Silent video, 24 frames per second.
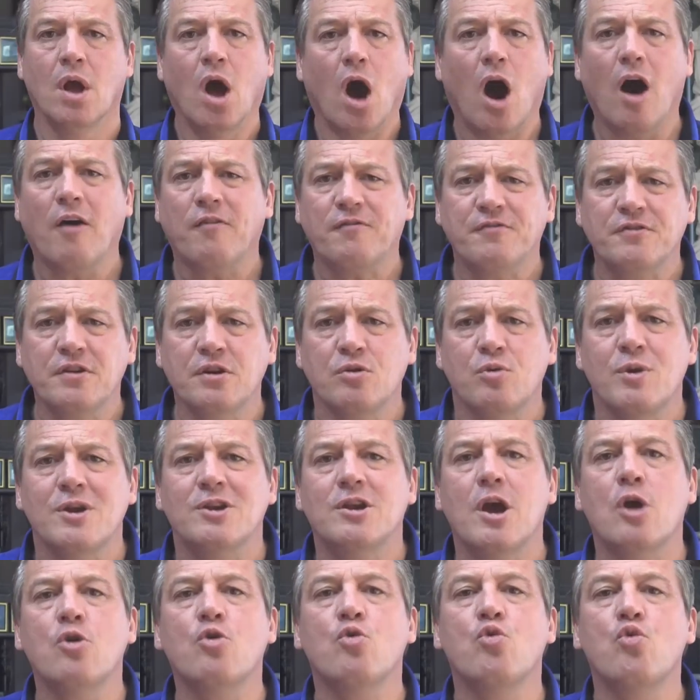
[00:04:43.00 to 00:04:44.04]
Often we
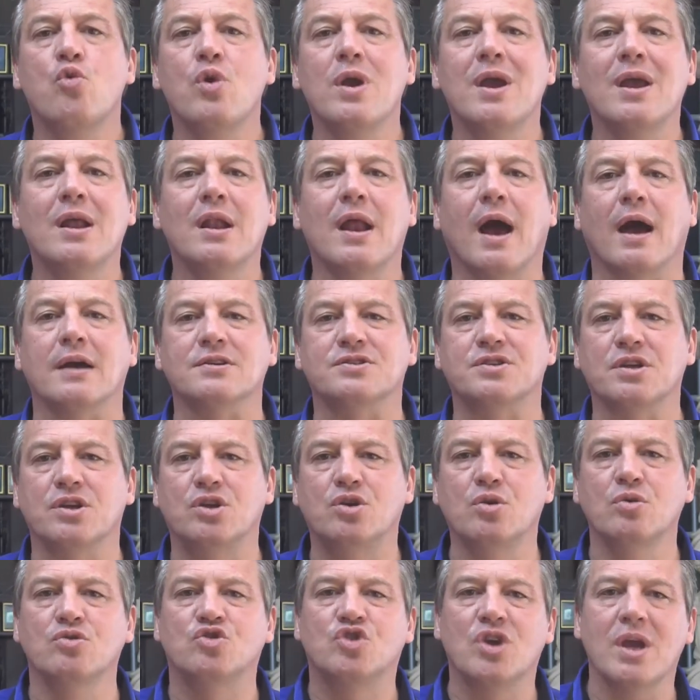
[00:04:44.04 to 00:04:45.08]
don't realize the
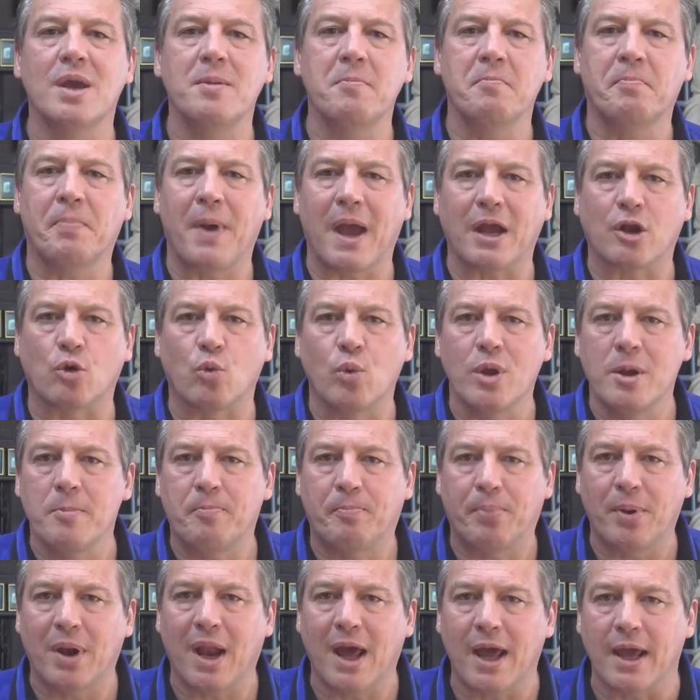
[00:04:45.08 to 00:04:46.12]
huge impact we
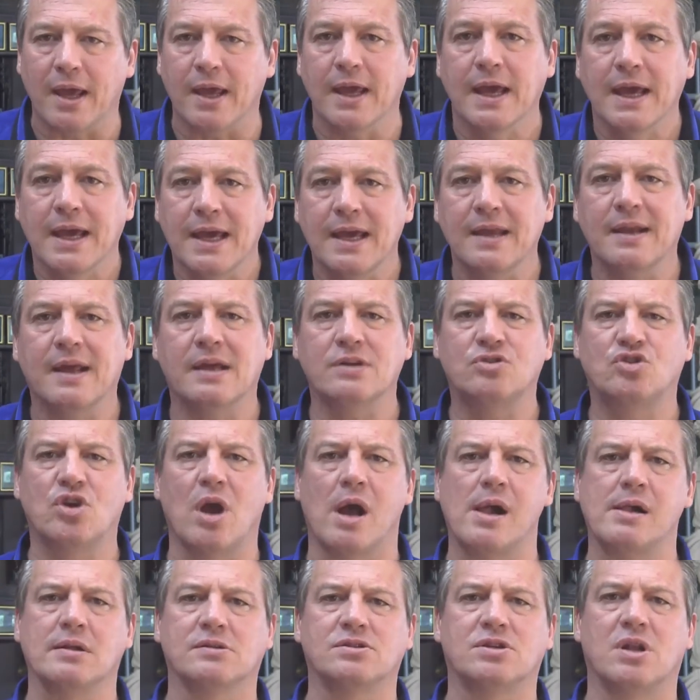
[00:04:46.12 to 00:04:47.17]
play in a
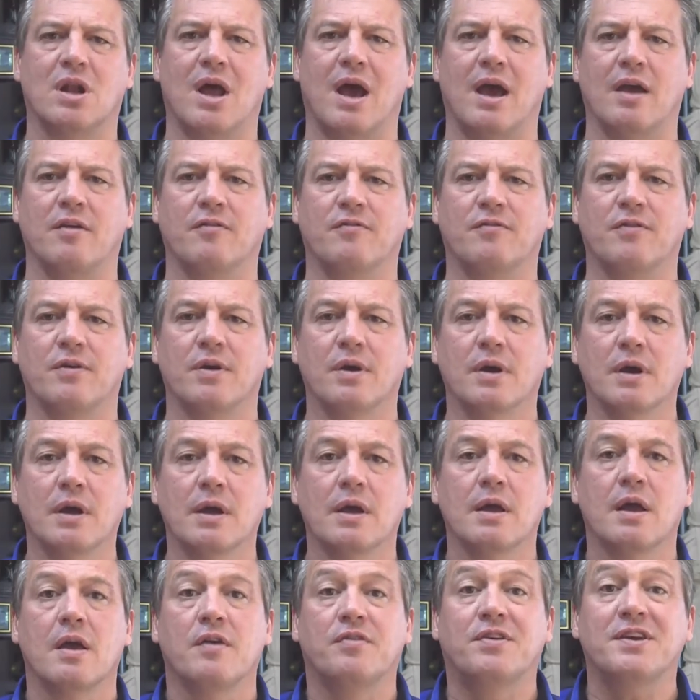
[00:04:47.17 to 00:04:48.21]
child's life.
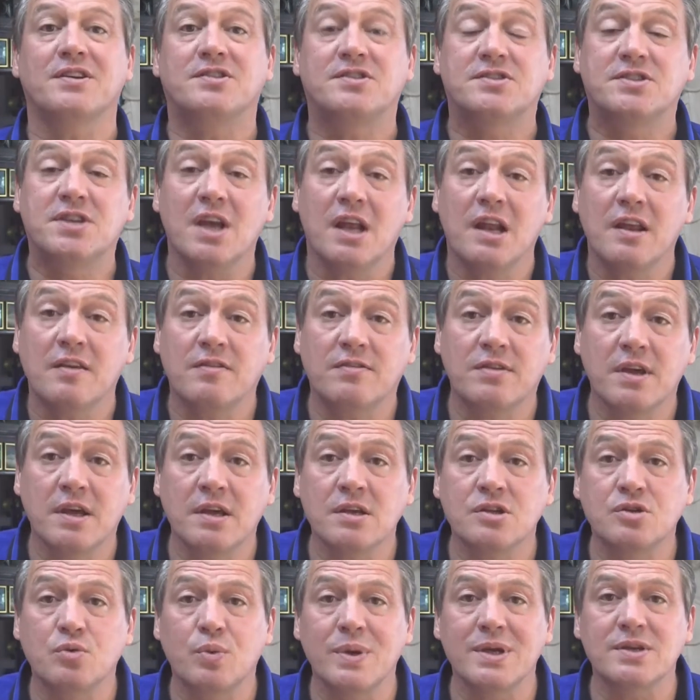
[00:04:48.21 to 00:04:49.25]
There's silly
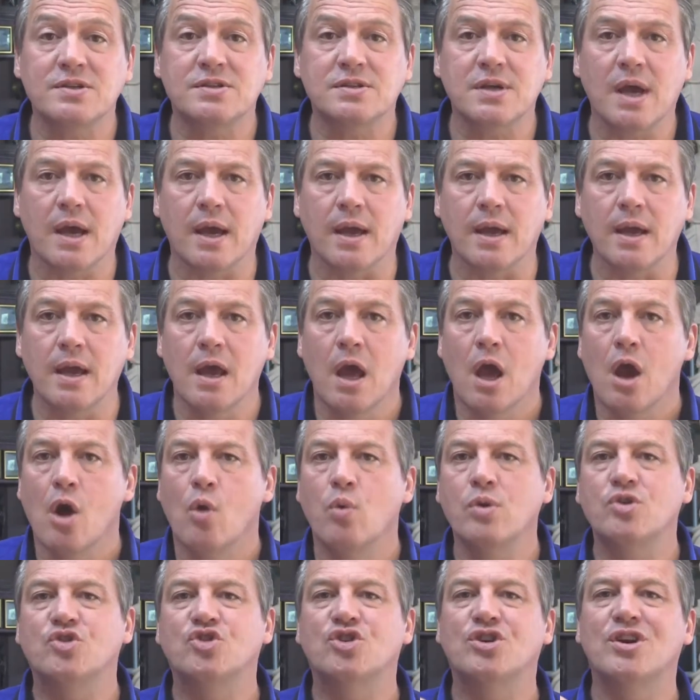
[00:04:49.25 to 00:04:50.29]
things we say
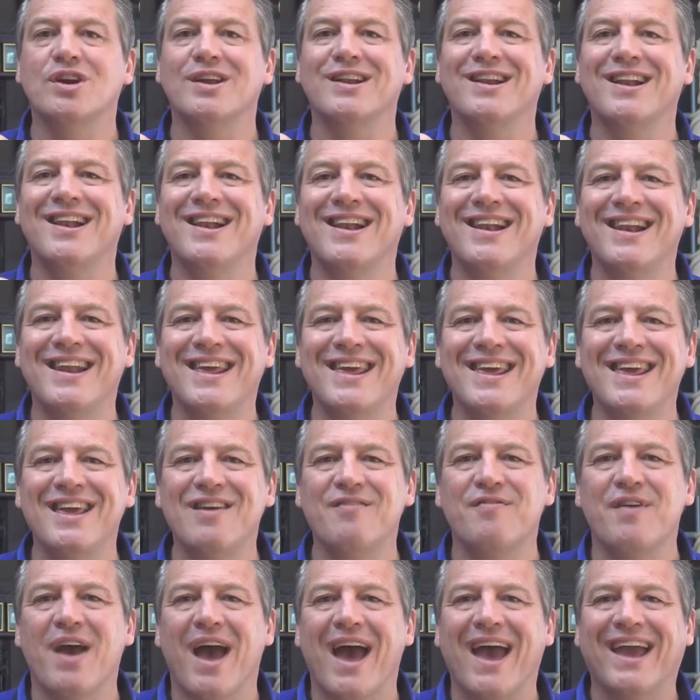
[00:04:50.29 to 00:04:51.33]
which can
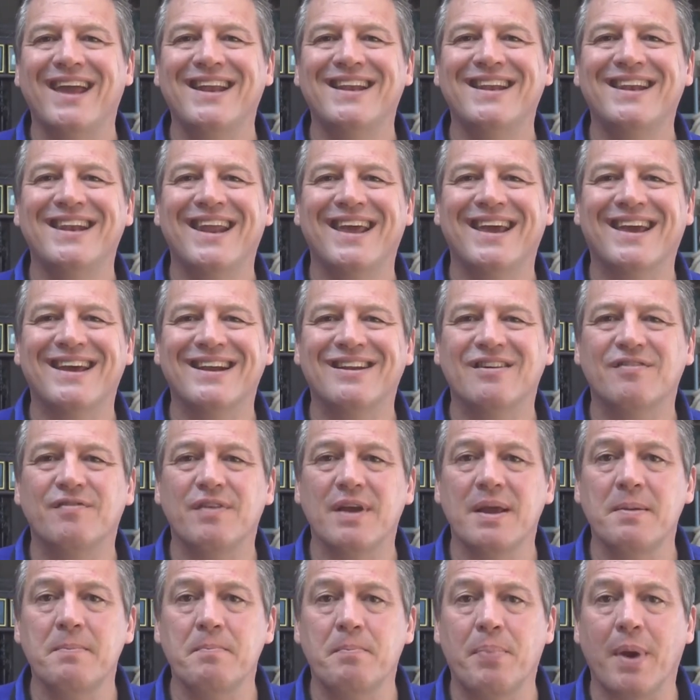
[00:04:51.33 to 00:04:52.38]
leave a negative
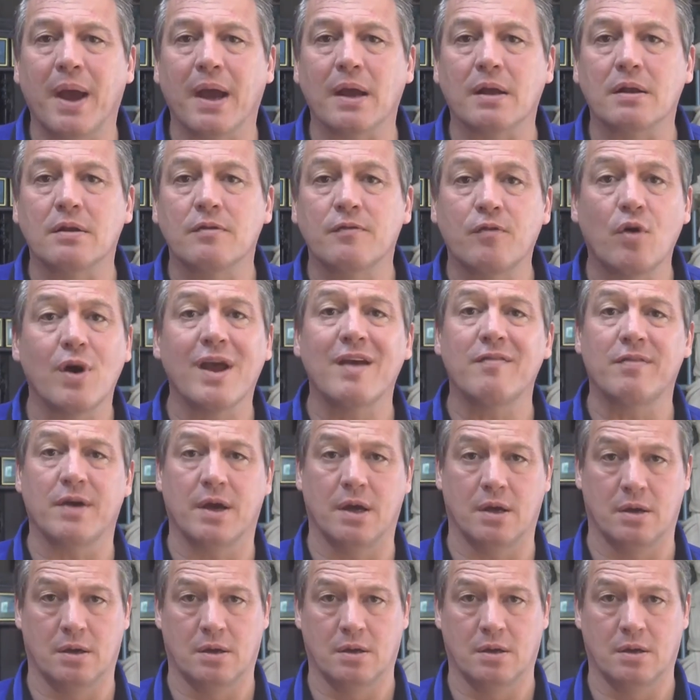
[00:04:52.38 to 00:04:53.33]
impact forever.